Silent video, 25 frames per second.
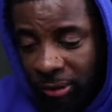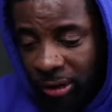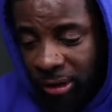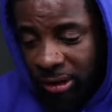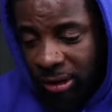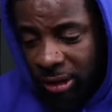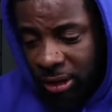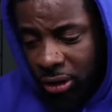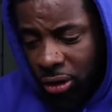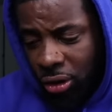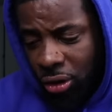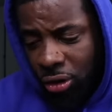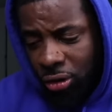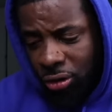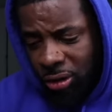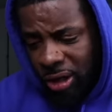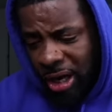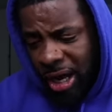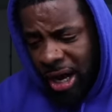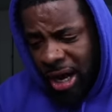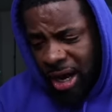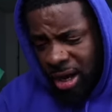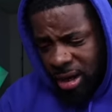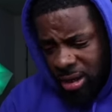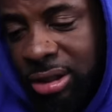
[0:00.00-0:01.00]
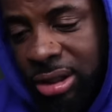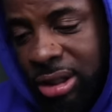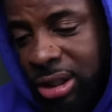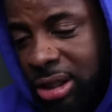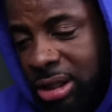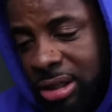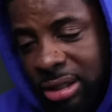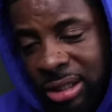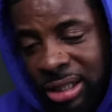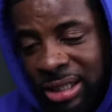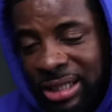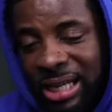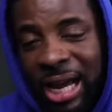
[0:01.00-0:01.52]
Nigga said, oh, nah. See,
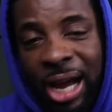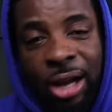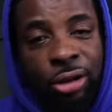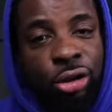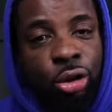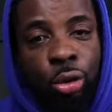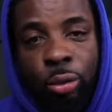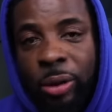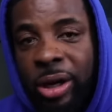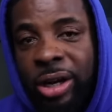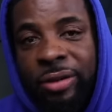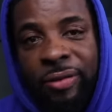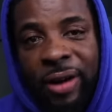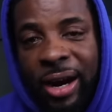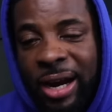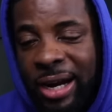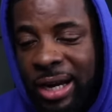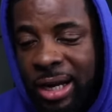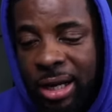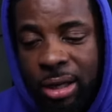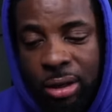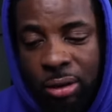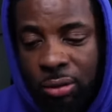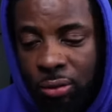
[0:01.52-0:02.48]
this out the way right here.